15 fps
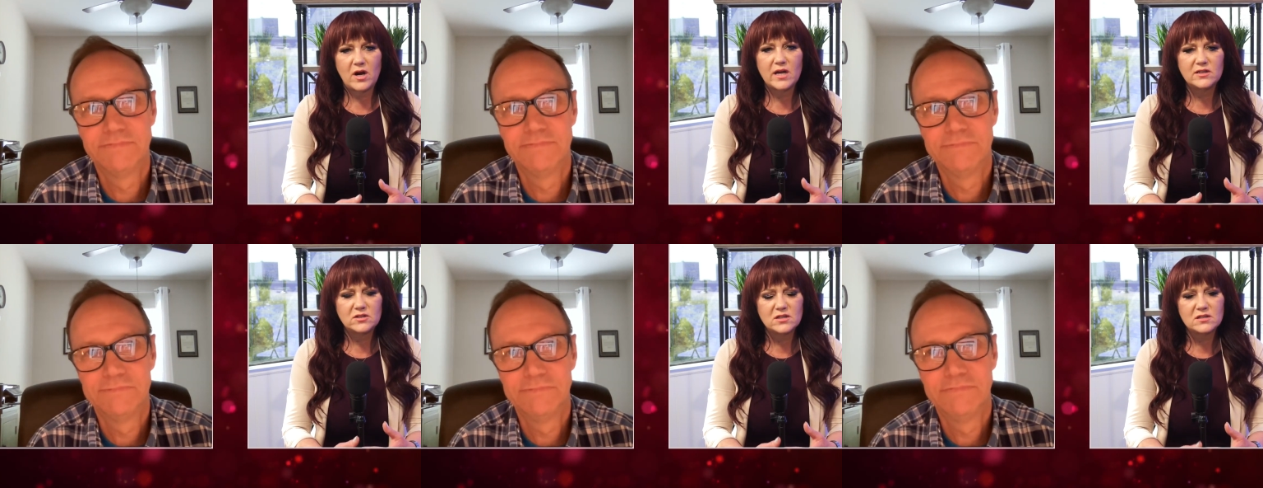
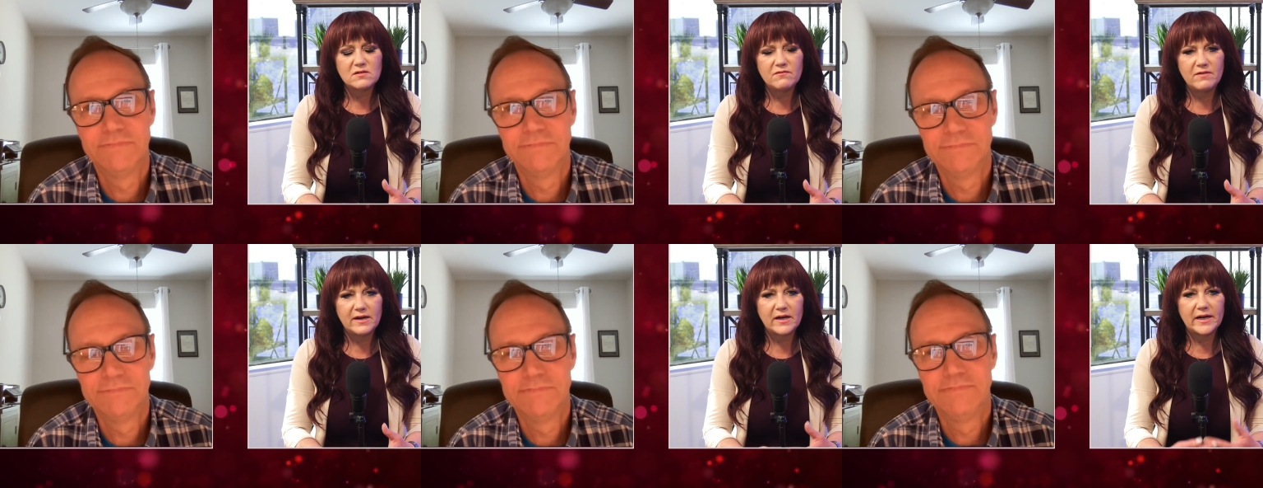Speaker 1: It's just a
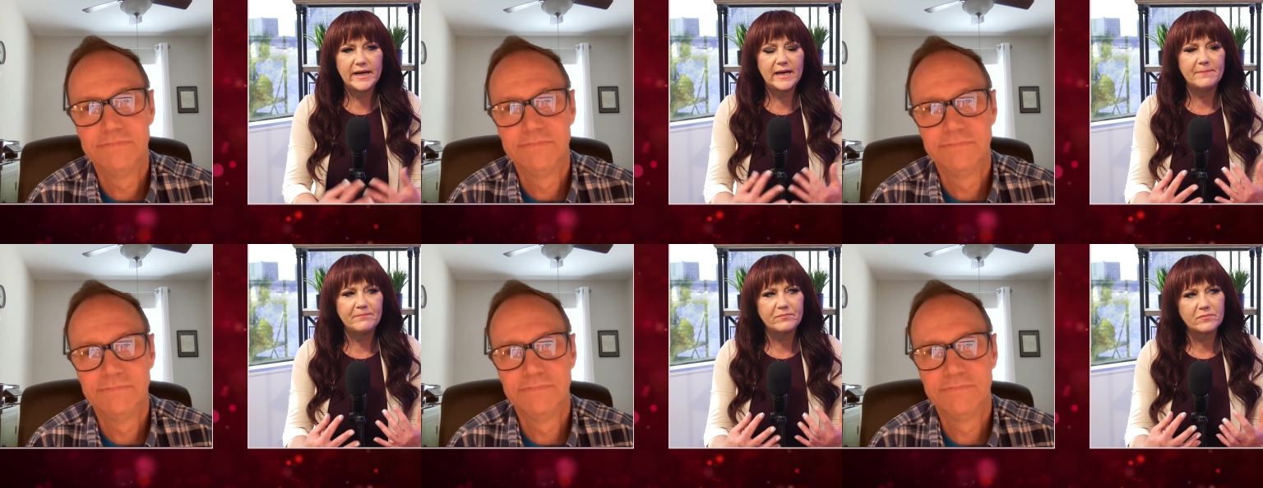
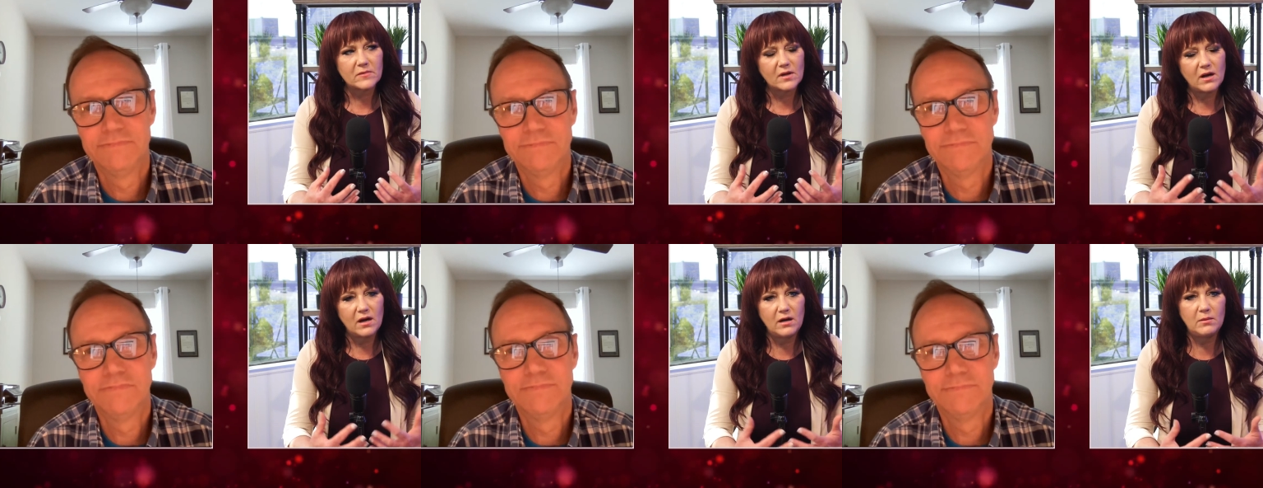very
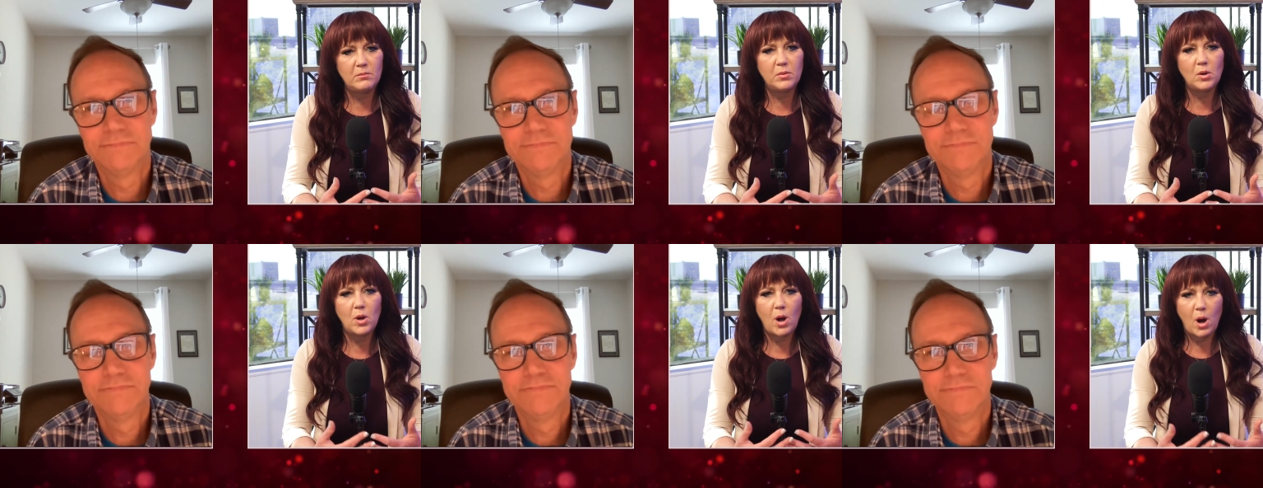
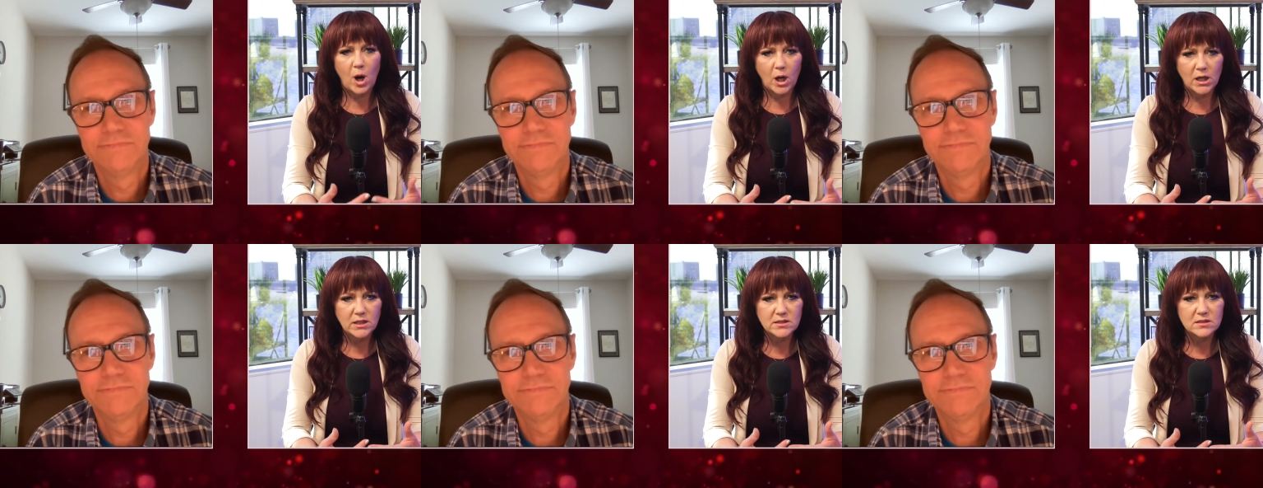humble
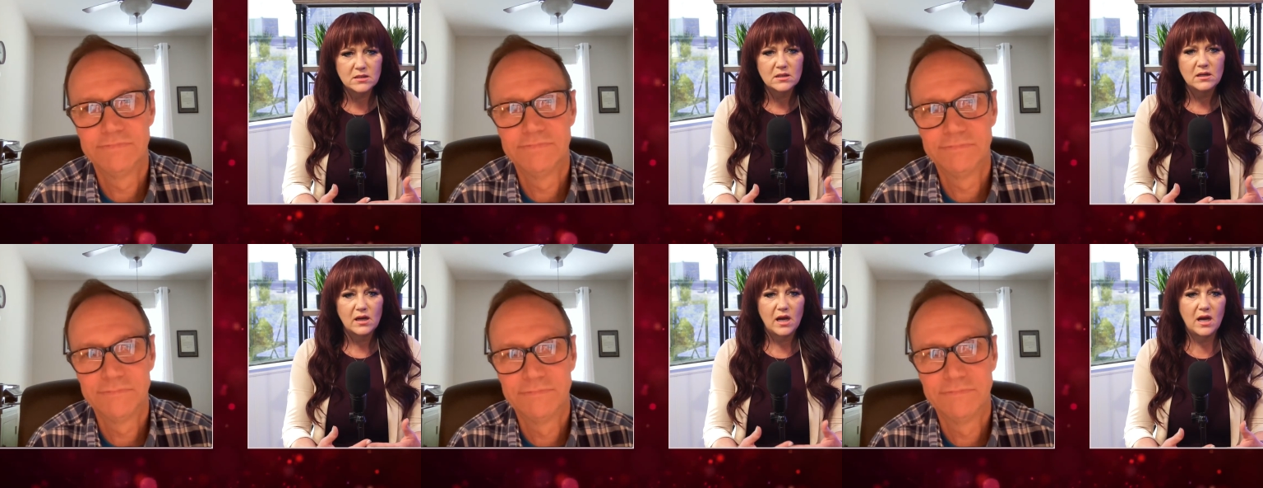heart
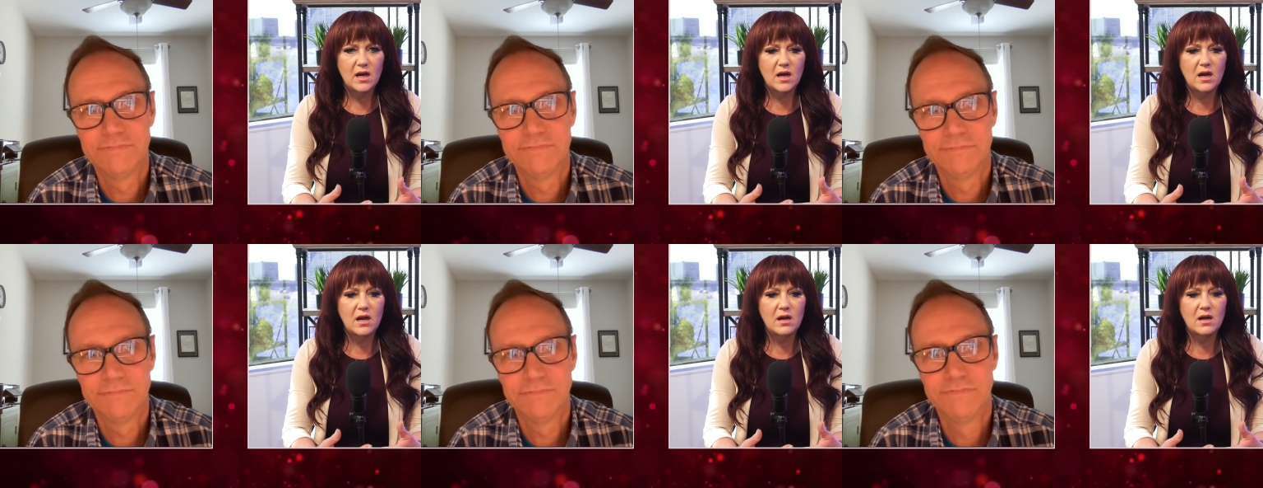
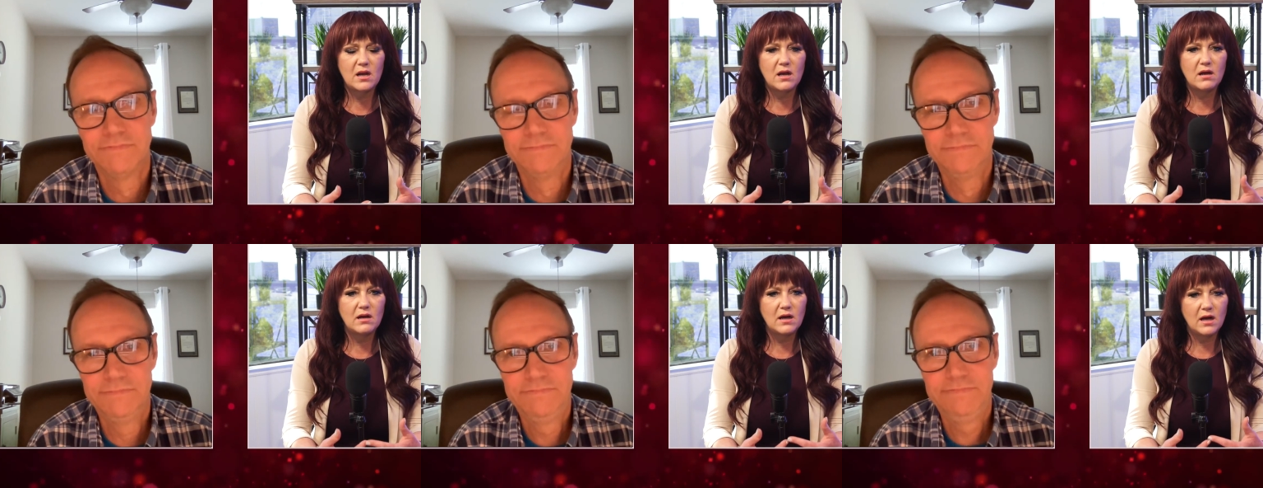and
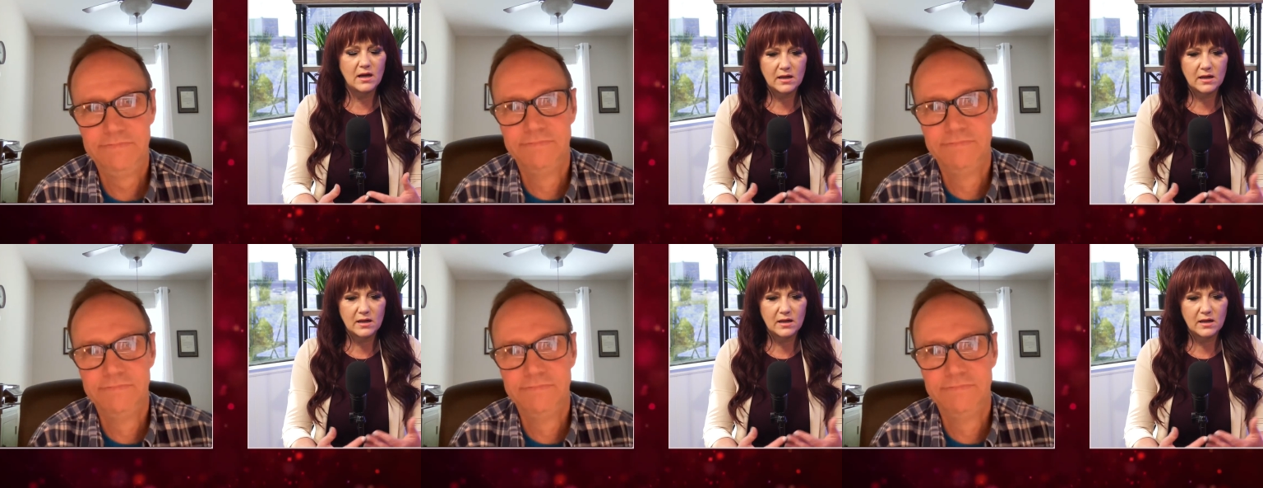a